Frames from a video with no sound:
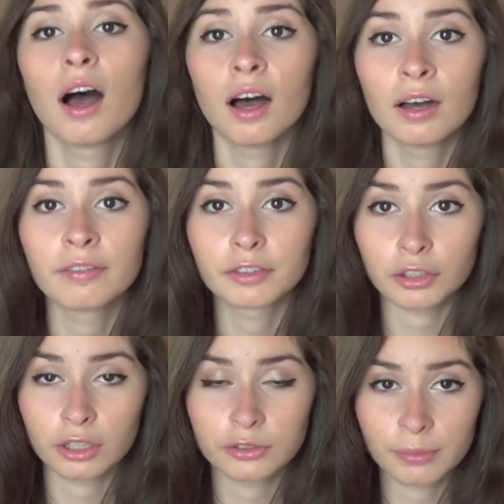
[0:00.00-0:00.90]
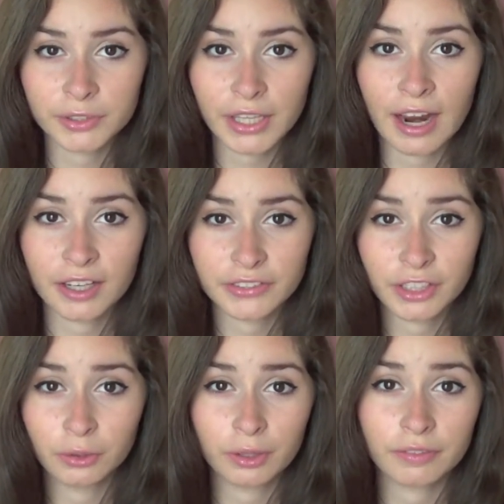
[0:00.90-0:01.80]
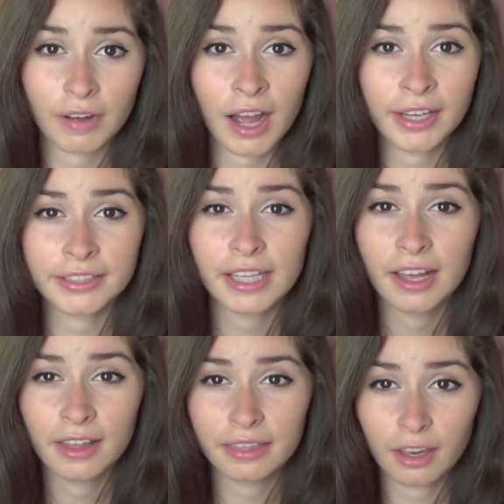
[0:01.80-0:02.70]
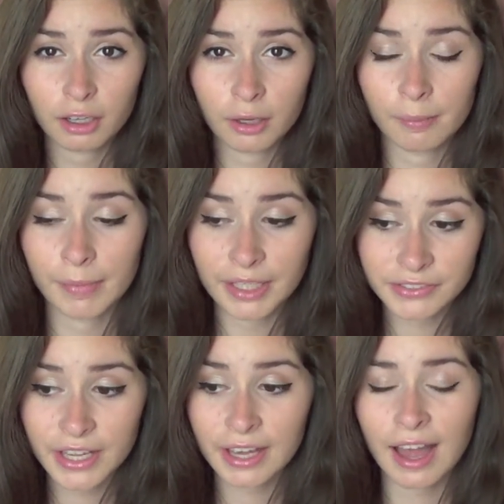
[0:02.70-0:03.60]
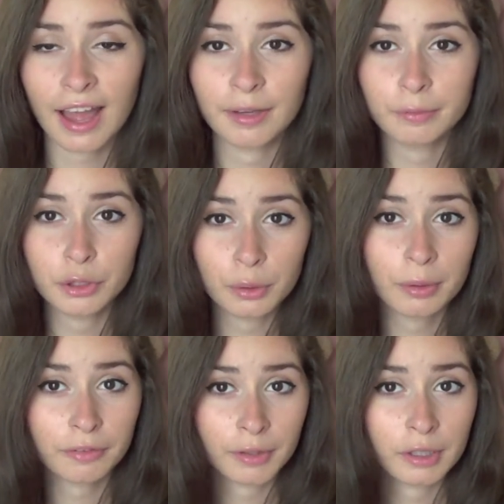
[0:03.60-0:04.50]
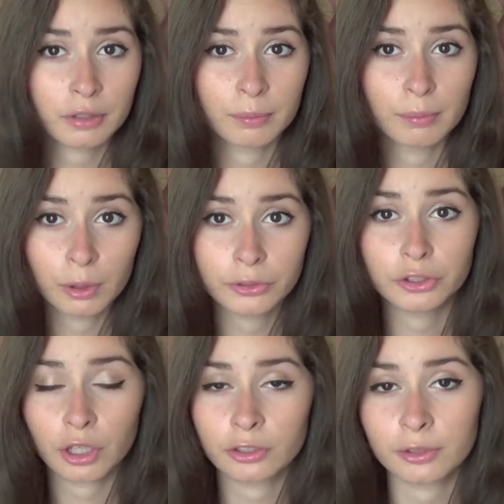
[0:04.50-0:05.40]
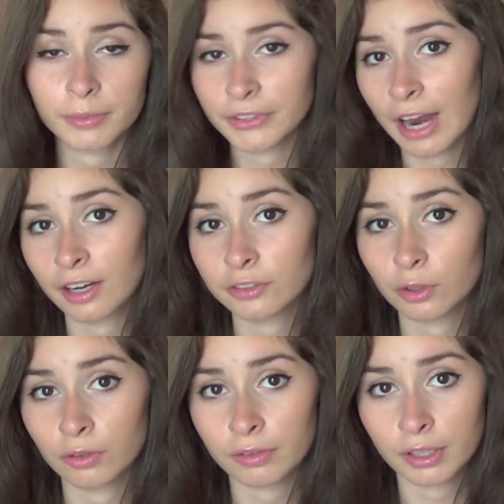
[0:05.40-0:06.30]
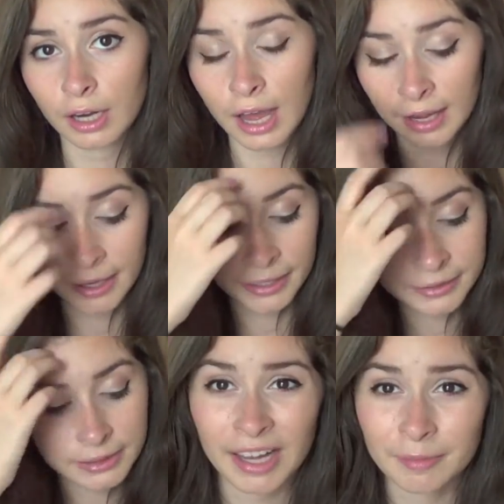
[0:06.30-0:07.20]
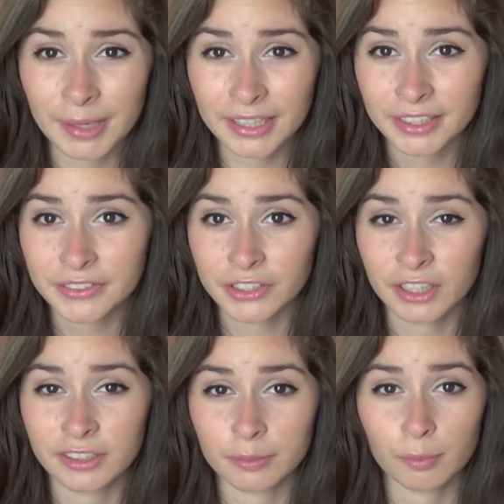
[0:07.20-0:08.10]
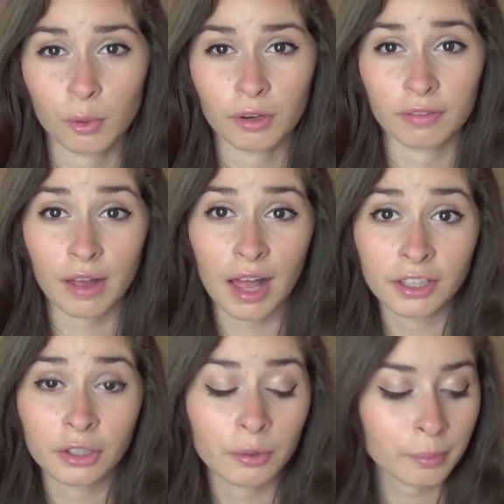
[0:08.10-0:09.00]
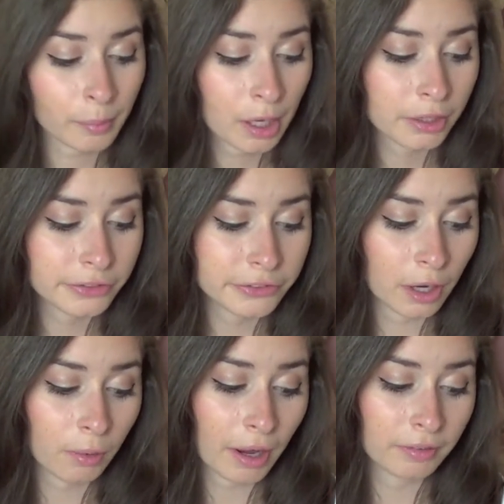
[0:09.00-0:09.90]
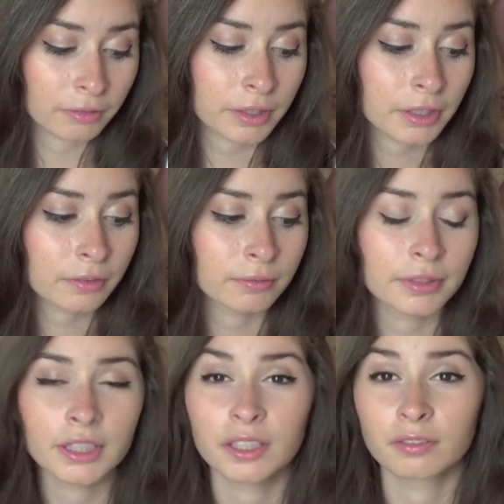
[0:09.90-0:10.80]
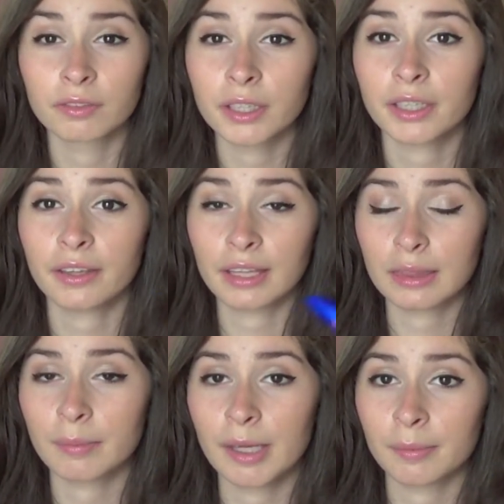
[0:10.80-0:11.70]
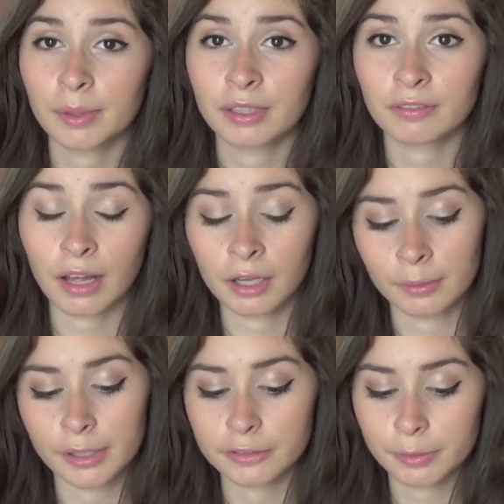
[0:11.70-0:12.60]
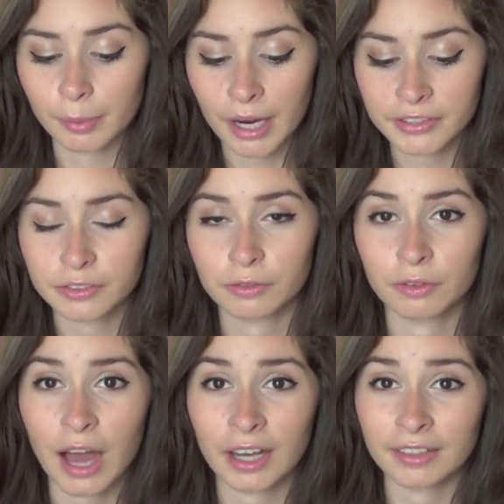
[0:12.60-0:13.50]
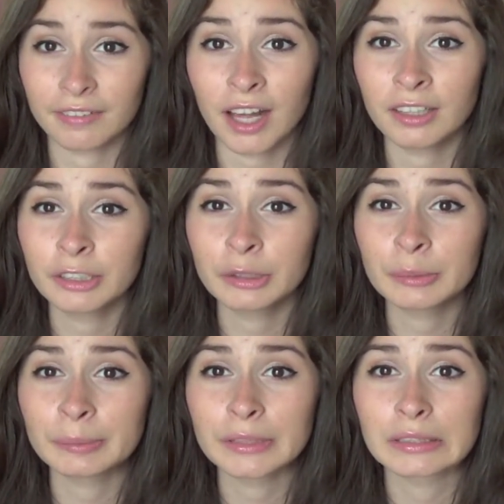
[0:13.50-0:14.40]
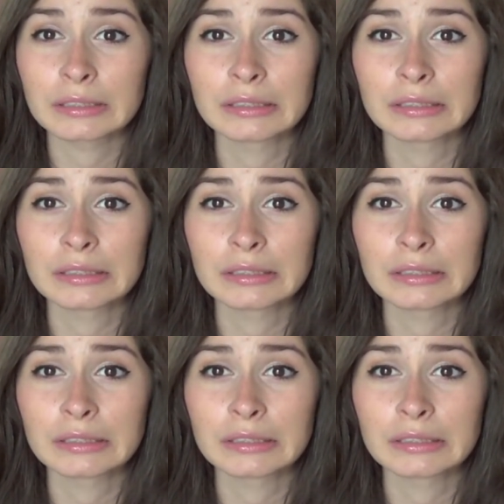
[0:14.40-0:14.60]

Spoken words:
of drugstore mascaras that you can find that are amazing. I do prefer most drugstore mascaras over high-end. My main concern is more volume, so I really like the Maybelline Volume Express Rocket Volume